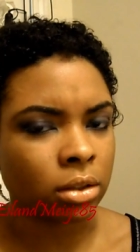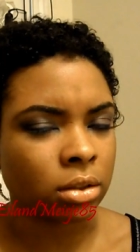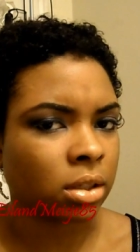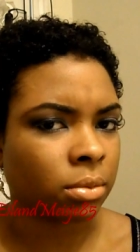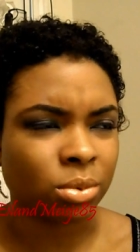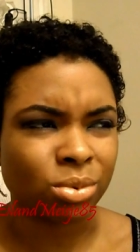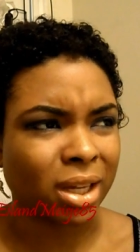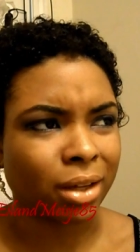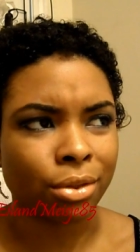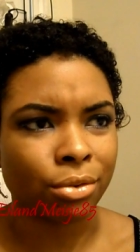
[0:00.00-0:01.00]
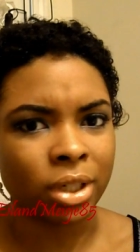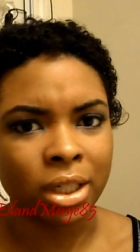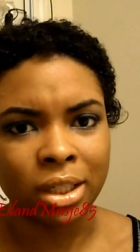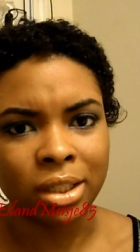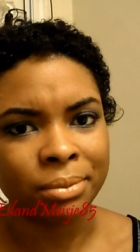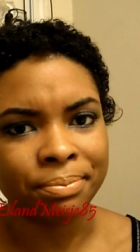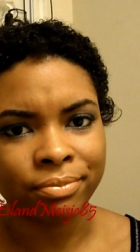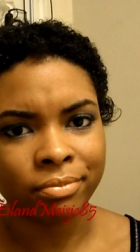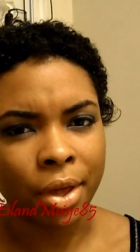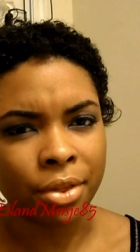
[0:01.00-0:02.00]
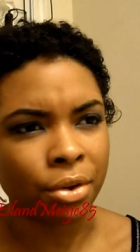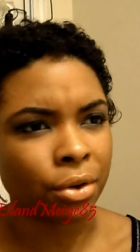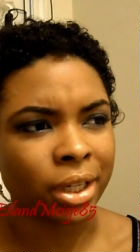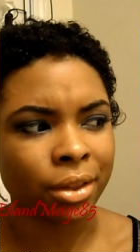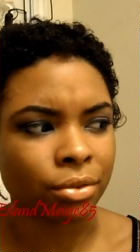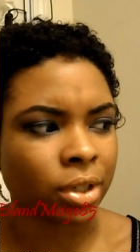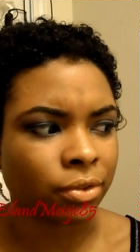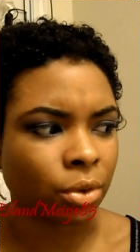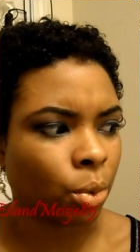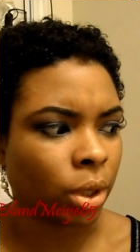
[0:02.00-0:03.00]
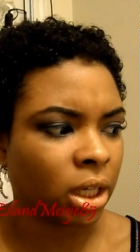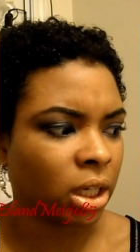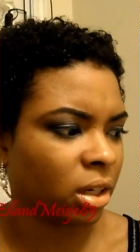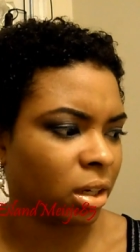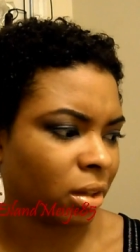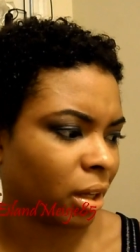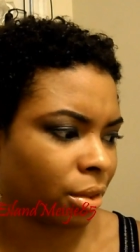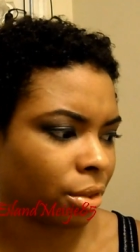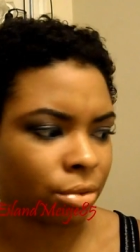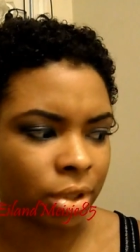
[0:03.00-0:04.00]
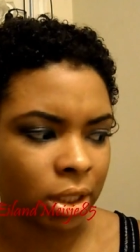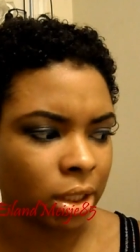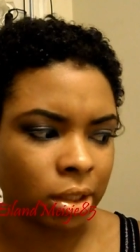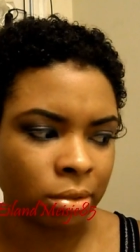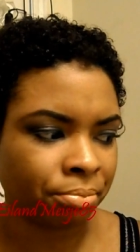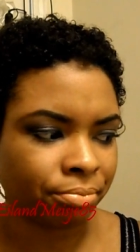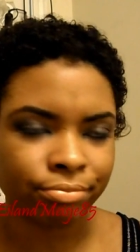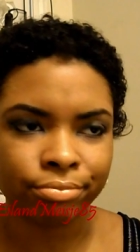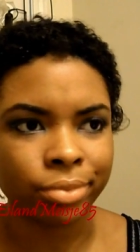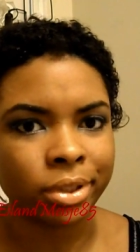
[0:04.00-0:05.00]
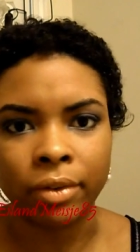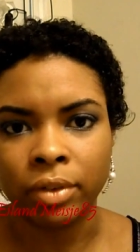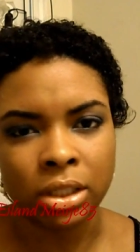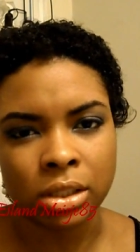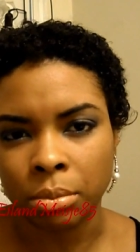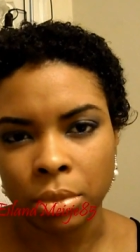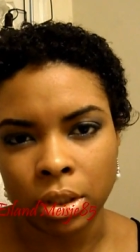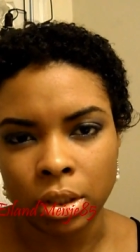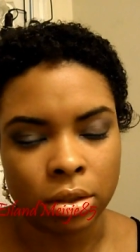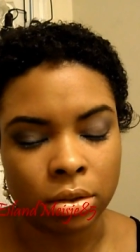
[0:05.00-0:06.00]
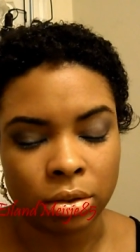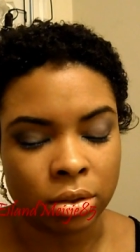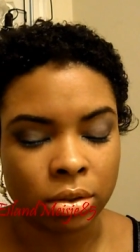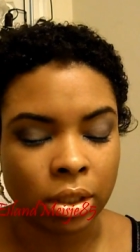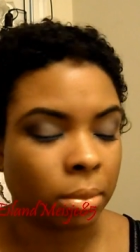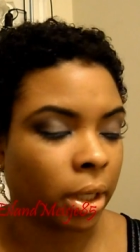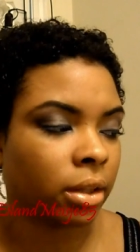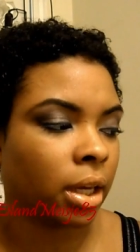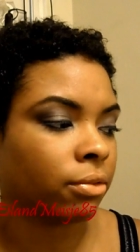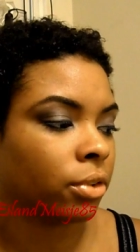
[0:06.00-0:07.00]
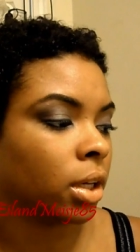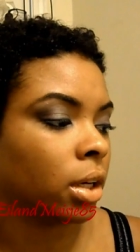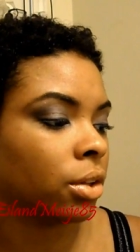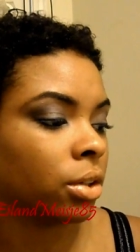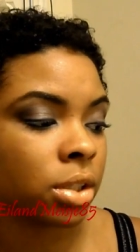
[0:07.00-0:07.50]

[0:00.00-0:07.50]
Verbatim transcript: It was like three thirty-three for one and then like 370 something or something like that for the other.